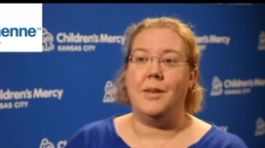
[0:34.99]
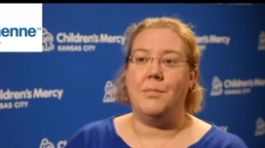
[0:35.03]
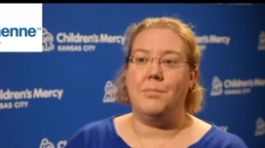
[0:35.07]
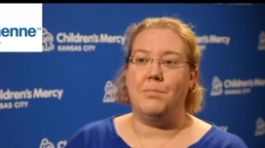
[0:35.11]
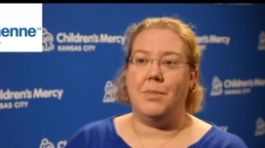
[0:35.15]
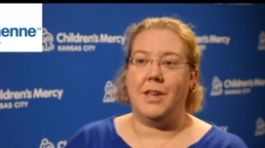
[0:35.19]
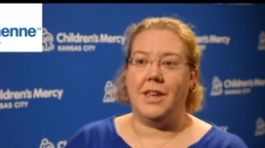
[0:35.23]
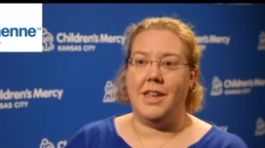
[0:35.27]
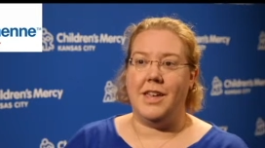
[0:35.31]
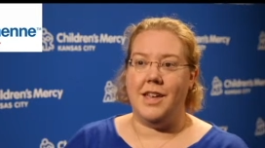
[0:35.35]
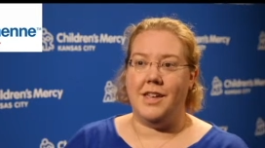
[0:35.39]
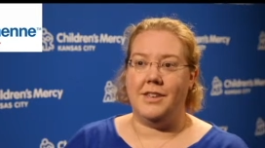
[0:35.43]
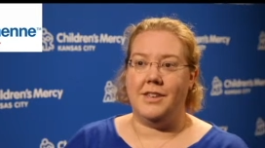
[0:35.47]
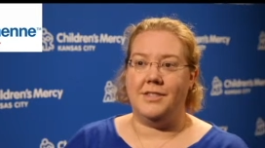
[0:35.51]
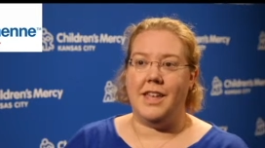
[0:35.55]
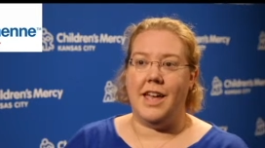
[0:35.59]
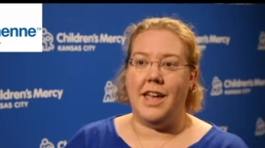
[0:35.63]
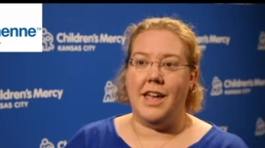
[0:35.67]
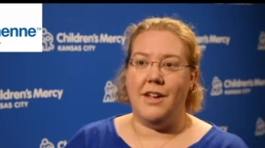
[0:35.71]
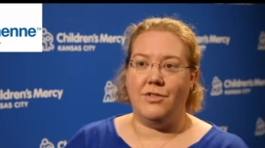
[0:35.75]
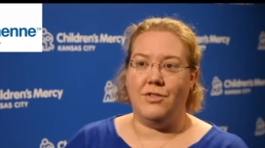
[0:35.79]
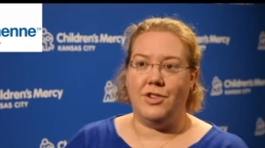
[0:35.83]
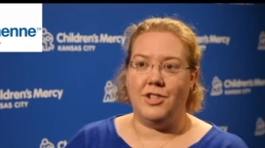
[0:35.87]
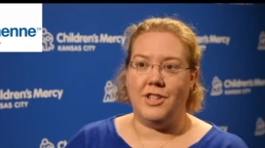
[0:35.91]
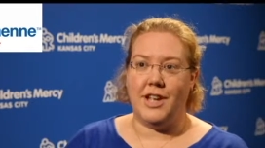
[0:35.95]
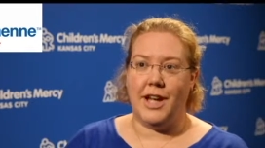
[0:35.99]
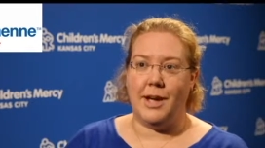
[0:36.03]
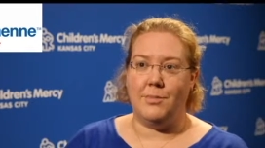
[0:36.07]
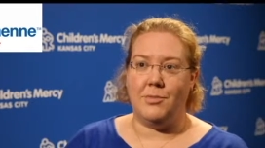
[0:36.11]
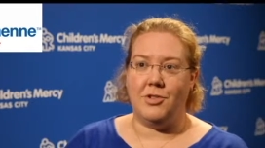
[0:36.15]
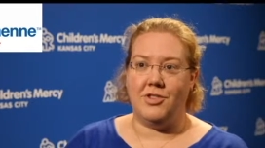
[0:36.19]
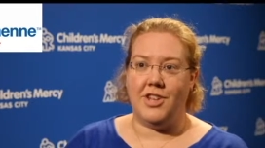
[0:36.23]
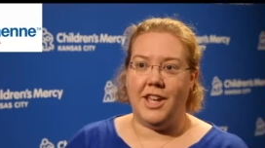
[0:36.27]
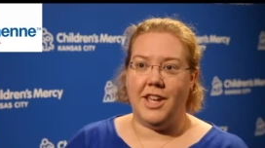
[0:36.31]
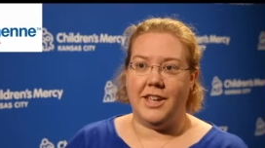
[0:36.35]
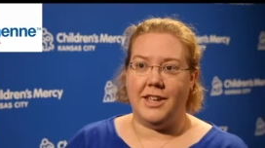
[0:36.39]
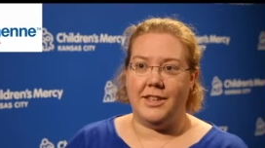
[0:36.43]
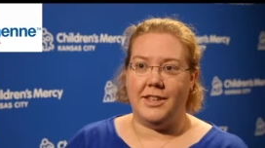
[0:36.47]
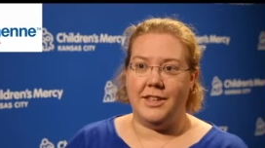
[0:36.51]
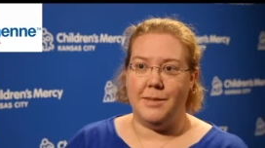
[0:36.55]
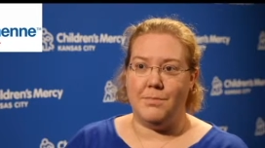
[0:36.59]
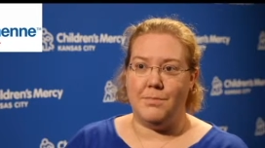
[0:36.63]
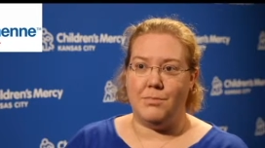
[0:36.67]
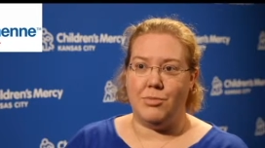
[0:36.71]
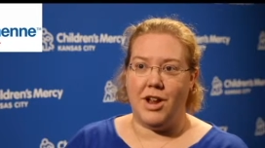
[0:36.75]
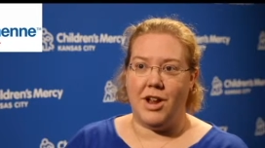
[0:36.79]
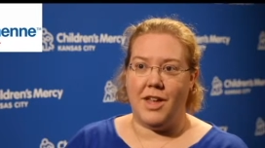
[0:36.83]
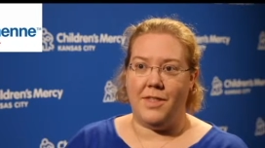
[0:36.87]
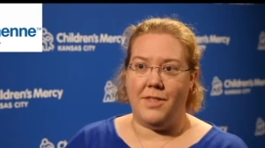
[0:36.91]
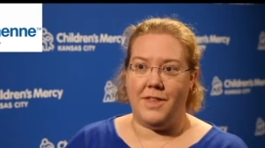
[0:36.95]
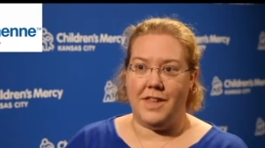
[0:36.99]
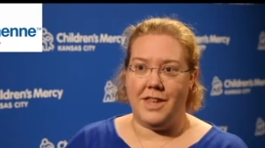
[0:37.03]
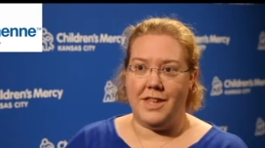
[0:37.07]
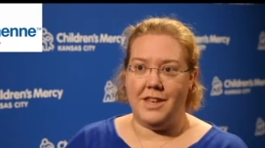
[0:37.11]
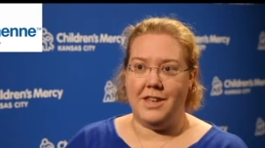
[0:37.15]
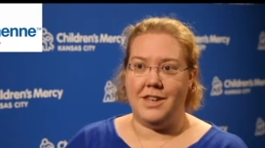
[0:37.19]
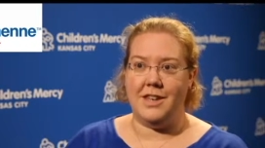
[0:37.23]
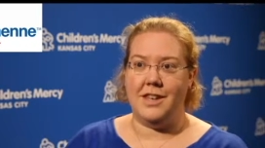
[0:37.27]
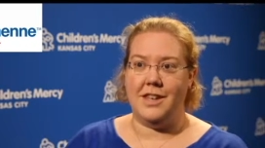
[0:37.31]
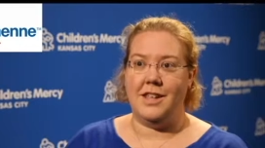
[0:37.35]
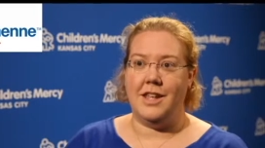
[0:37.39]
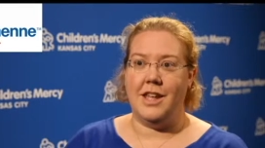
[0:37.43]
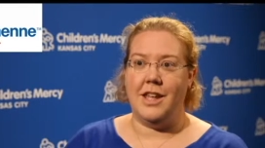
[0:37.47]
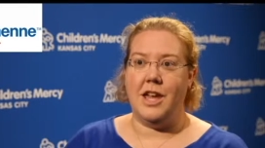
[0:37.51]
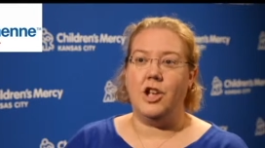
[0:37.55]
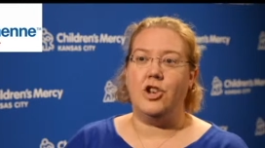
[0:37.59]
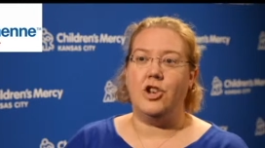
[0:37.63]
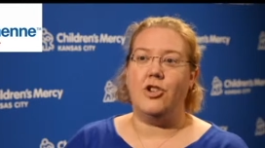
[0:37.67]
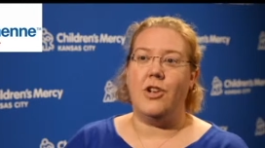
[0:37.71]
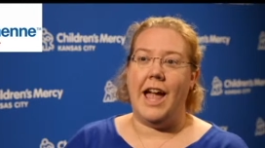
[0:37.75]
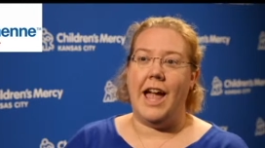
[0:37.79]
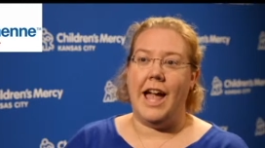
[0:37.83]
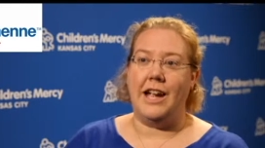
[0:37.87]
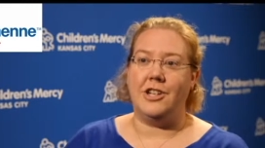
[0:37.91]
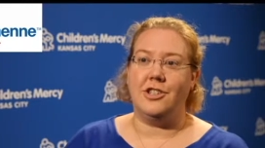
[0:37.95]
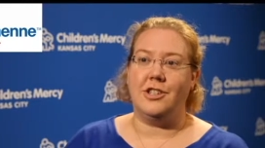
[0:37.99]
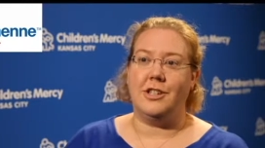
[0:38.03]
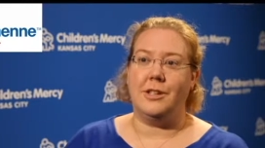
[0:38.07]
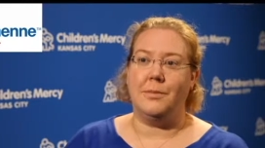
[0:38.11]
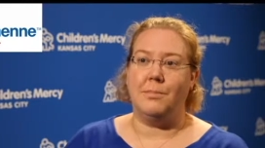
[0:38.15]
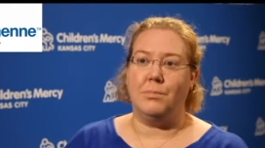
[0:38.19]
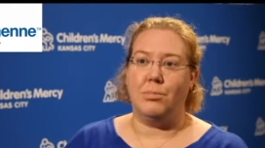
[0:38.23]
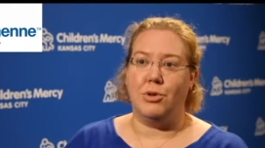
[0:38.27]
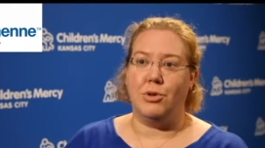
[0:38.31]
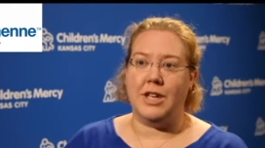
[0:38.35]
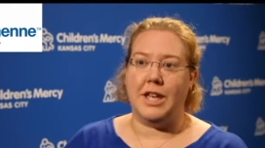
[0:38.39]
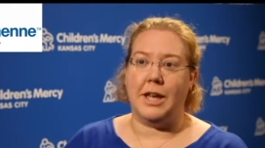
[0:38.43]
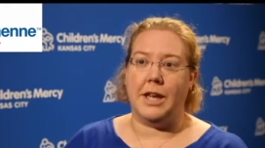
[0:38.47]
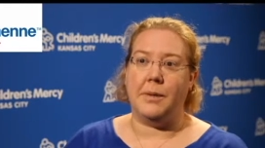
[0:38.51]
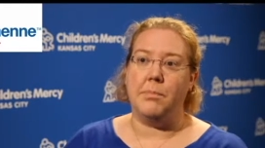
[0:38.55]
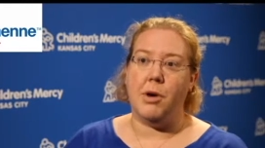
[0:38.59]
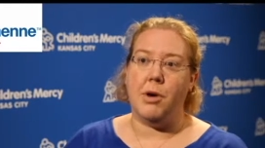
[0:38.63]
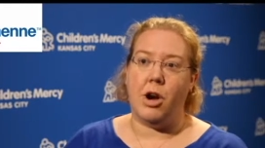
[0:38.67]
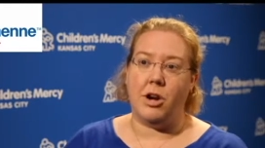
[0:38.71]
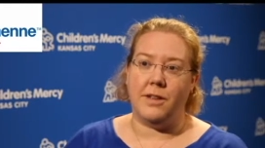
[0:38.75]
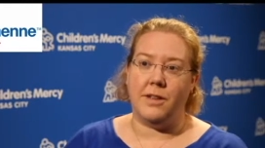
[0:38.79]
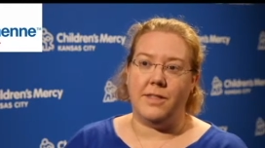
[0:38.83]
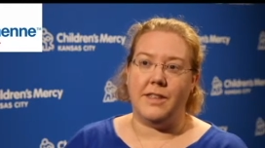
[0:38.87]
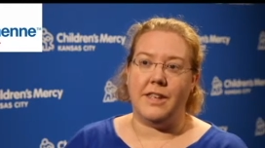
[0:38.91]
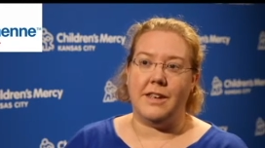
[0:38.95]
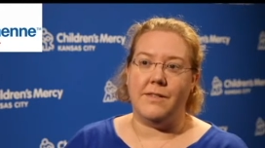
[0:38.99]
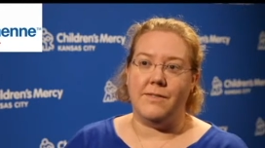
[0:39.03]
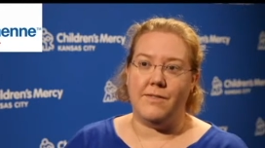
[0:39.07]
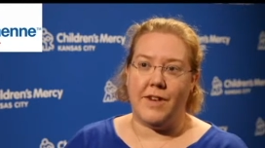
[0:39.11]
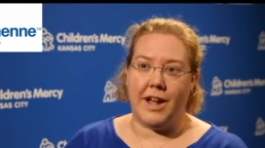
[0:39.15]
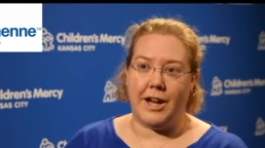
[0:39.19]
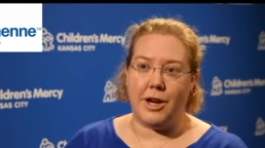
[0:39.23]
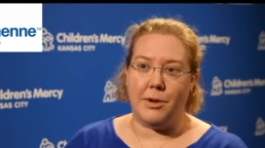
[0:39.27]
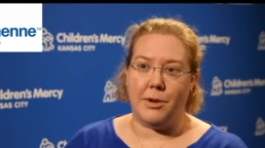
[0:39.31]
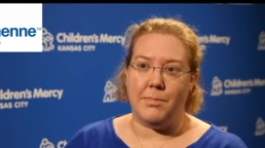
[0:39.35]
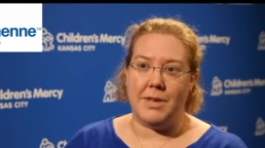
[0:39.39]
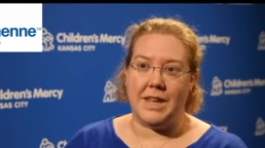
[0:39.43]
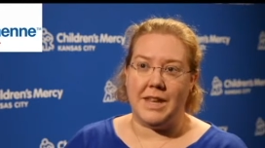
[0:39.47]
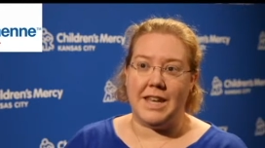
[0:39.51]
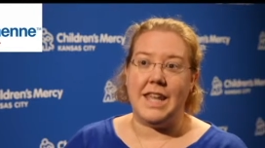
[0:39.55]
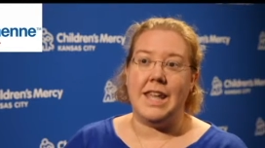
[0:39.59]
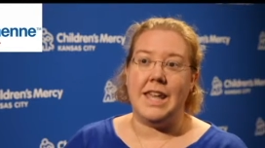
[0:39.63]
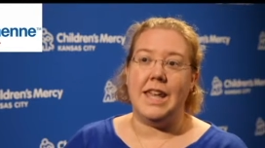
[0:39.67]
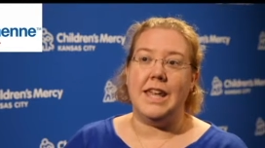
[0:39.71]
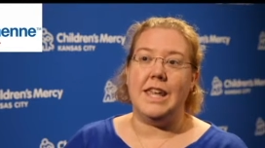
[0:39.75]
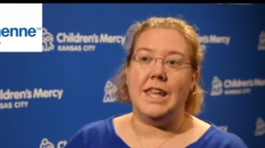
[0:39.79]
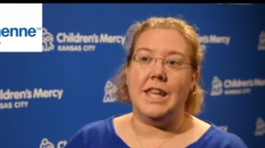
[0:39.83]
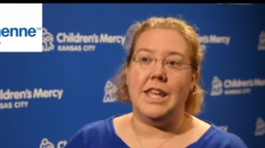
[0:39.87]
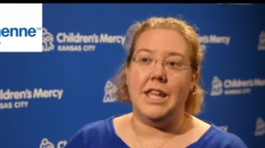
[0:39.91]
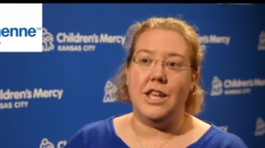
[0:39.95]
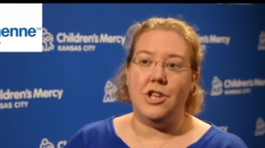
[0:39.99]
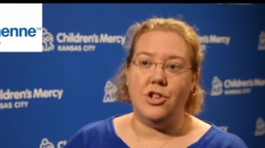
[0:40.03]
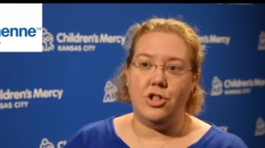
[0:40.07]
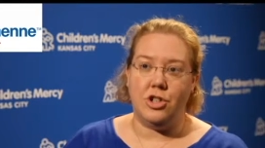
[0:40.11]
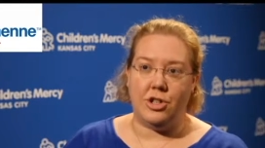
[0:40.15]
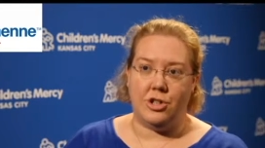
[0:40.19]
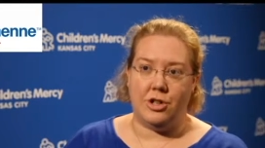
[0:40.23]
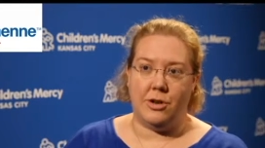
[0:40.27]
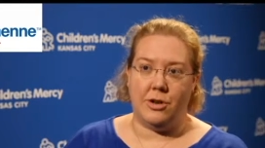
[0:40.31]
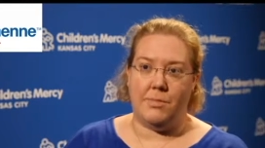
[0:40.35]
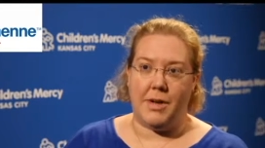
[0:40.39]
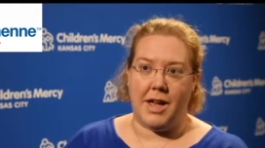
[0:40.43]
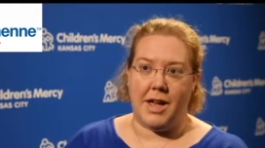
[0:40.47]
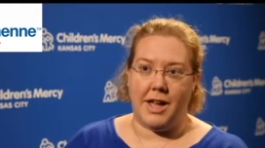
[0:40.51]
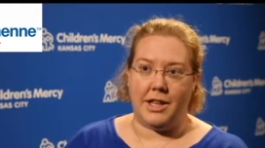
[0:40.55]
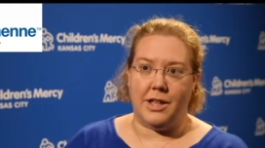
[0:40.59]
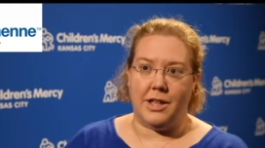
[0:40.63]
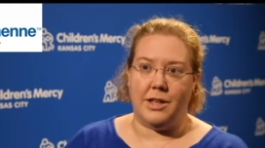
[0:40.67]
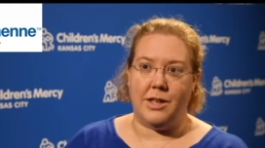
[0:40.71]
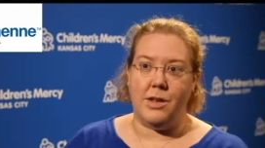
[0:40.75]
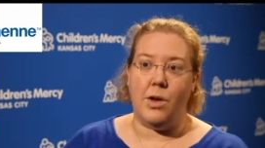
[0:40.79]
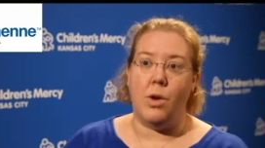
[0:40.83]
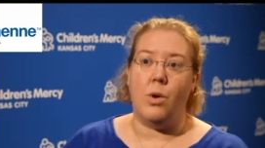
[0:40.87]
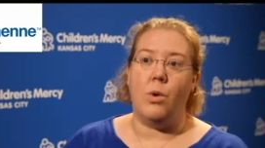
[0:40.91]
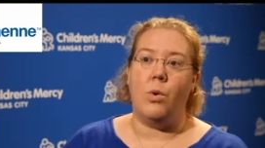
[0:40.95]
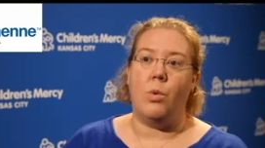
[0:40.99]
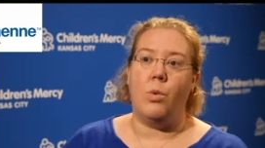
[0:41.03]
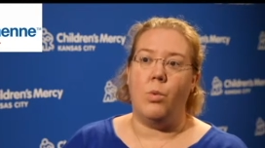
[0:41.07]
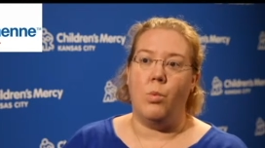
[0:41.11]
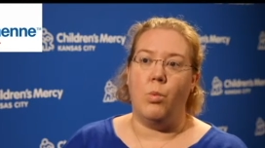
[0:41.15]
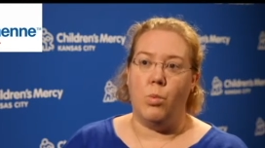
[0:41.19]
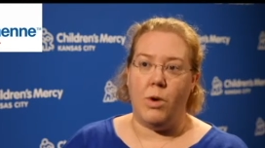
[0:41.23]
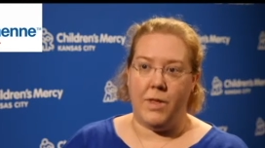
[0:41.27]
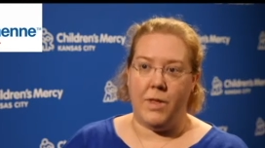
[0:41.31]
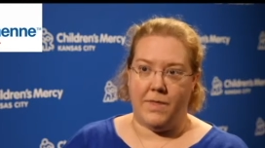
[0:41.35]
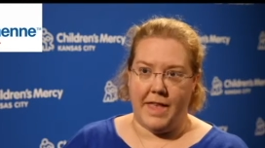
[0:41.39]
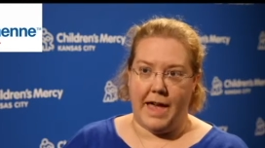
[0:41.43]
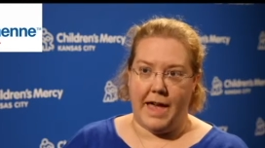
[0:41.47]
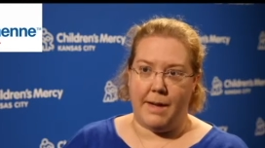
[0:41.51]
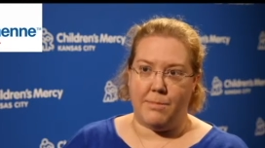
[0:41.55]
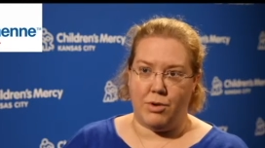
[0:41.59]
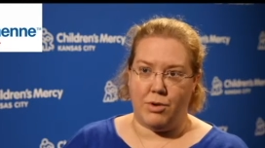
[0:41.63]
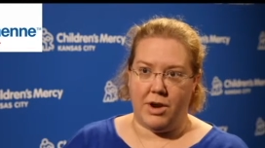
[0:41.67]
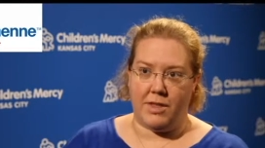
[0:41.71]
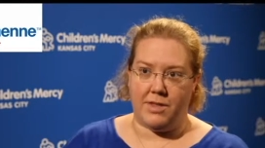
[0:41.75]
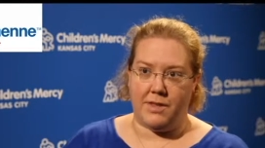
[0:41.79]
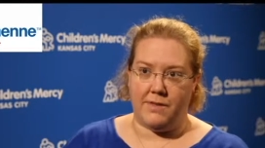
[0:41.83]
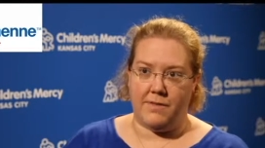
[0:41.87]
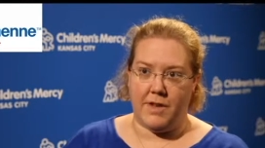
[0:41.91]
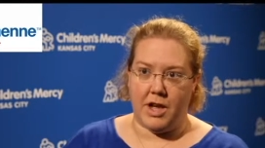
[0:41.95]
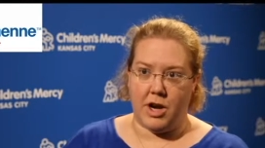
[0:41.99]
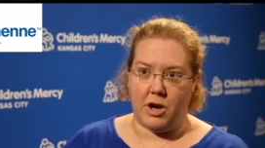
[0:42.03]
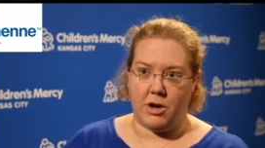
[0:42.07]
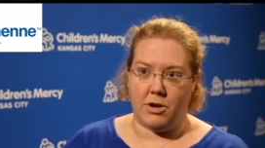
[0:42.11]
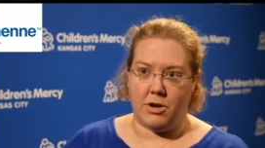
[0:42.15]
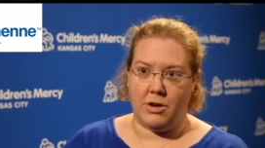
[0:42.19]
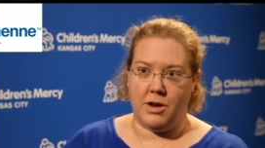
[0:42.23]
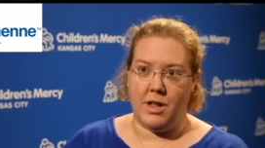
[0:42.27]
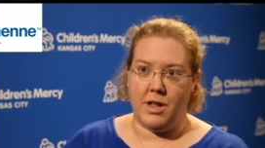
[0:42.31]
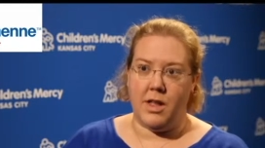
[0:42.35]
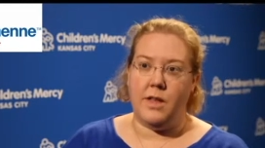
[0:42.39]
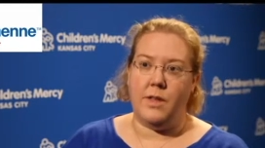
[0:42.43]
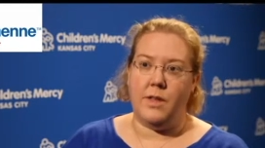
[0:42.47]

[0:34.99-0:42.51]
because every time you take a deep breath in, you're actually bringing part of the environment into your body with that breath of air.